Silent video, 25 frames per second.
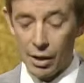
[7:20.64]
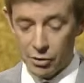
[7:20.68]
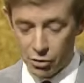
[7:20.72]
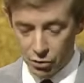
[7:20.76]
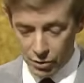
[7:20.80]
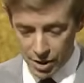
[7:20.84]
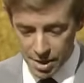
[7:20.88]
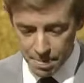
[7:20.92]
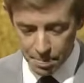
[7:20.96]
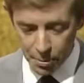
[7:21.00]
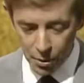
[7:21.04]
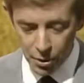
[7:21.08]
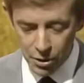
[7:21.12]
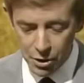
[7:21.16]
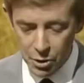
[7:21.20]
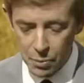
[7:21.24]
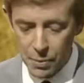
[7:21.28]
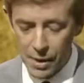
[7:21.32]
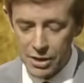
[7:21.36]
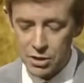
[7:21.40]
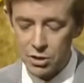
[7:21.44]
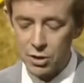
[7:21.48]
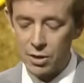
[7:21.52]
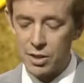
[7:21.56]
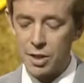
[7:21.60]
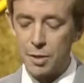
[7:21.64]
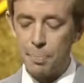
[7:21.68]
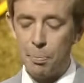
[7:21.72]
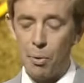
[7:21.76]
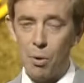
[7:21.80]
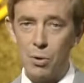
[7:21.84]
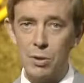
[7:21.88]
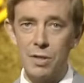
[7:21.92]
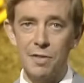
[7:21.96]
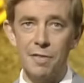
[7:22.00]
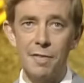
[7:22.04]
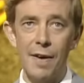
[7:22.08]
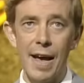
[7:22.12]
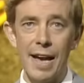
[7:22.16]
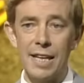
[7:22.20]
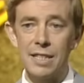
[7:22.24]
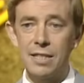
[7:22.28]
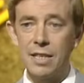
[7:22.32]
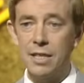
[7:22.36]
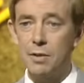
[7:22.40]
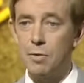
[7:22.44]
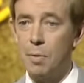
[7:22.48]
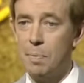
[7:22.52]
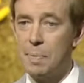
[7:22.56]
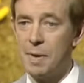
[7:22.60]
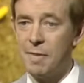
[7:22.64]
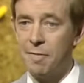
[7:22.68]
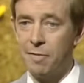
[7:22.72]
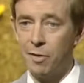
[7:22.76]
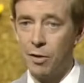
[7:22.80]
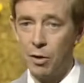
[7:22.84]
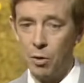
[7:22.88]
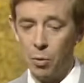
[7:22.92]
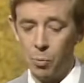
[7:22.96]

Three point question on sports facts. This would be for a